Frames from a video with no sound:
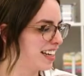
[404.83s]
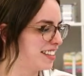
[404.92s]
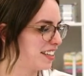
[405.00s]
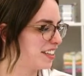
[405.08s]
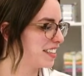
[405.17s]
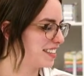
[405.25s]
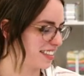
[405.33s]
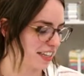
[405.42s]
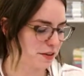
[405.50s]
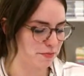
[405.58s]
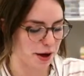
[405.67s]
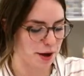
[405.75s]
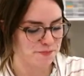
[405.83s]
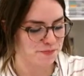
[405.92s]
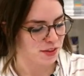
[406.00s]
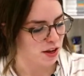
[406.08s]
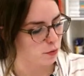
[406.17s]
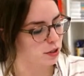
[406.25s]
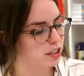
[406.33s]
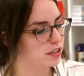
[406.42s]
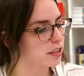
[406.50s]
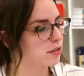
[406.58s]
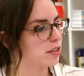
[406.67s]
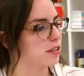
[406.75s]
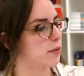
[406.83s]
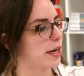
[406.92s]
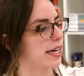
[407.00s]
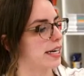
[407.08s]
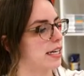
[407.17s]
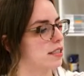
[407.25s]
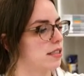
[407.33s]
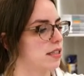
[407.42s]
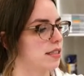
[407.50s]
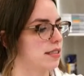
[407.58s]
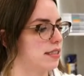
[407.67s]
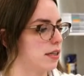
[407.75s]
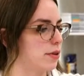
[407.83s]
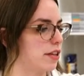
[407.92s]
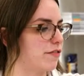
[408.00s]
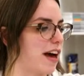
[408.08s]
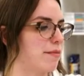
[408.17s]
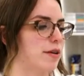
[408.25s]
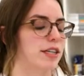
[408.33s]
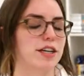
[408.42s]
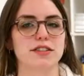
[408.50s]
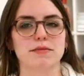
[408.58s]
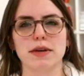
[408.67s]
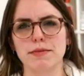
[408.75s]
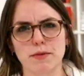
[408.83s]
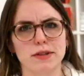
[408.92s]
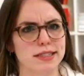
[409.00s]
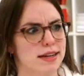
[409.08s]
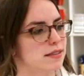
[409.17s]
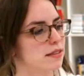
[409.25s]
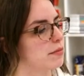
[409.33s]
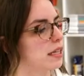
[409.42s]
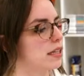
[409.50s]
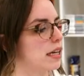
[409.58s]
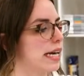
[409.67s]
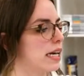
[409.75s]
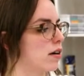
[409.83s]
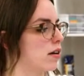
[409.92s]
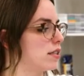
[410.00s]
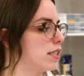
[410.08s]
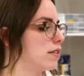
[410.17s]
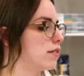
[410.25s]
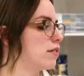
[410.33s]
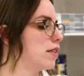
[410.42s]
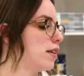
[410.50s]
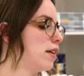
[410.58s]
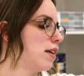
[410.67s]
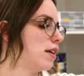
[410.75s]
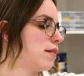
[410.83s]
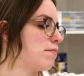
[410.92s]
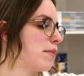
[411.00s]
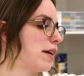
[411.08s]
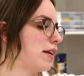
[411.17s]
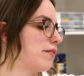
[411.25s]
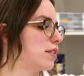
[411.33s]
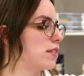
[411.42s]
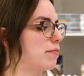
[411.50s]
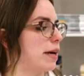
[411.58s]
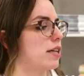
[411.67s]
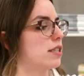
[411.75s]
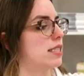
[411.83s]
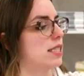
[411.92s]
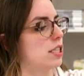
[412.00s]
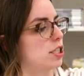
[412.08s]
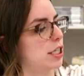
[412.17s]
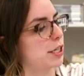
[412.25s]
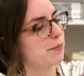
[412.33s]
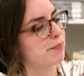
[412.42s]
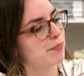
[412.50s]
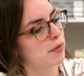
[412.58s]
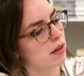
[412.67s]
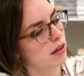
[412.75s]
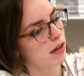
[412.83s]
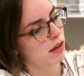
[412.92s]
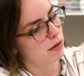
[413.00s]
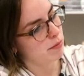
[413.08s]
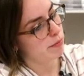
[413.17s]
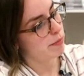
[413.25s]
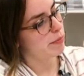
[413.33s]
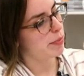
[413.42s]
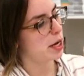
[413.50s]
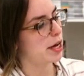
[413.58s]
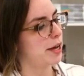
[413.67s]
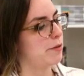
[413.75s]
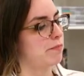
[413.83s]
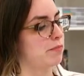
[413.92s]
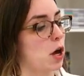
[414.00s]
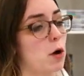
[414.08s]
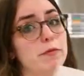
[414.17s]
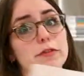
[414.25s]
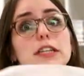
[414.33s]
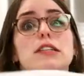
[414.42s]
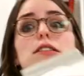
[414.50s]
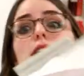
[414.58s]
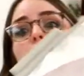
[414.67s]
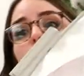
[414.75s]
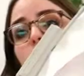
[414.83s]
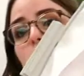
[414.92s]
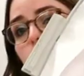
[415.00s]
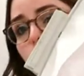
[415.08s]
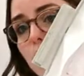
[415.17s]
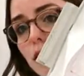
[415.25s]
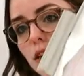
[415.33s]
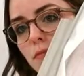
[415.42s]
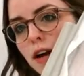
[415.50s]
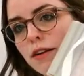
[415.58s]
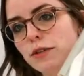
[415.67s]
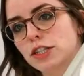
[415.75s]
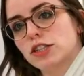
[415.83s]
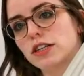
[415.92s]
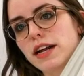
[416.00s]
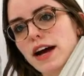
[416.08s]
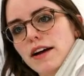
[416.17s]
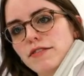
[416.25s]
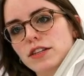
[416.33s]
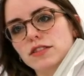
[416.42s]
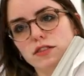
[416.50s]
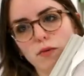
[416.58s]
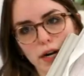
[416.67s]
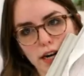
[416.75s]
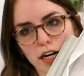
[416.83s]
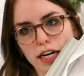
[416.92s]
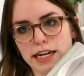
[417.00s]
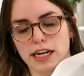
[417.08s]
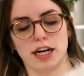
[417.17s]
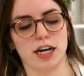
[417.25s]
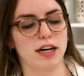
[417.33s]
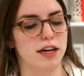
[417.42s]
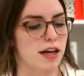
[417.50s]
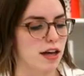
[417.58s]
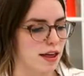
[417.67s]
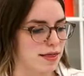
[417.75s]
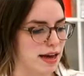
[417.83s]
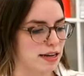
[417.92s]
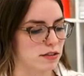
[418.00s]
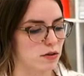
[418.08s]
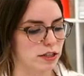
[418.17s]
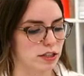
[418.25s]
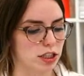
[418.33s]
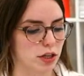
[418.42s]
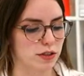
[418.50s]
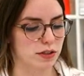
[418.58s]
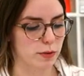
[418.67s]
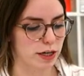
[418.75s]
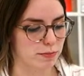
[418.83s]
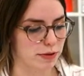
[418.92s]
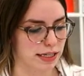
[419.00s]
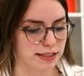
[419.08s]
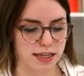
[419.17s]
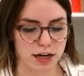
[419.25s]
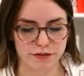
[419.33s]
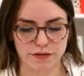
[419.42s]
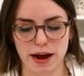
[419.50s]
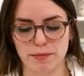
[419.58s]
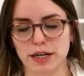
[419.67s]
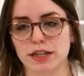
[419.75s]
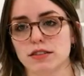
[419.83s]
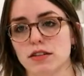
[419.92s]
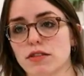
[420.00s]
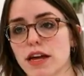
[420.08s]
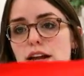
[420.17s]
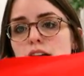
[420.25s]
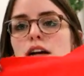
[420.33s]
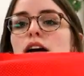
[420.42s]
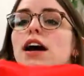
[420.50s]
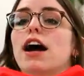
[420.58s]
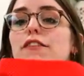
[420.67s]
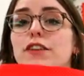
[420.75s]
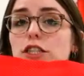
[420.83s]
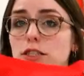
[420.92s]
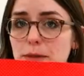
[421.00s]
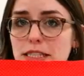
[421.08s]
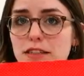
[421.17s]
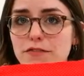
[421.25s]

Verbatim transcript: so you can see, but we're just doing a square here so you can see where the fabric goes, and maybe once it has something to hang on to, it might give us a better stitch here. But hopefully yours came out a little better than mine. We should have a square here that is going to show us where to place our fabric. So then our first piece of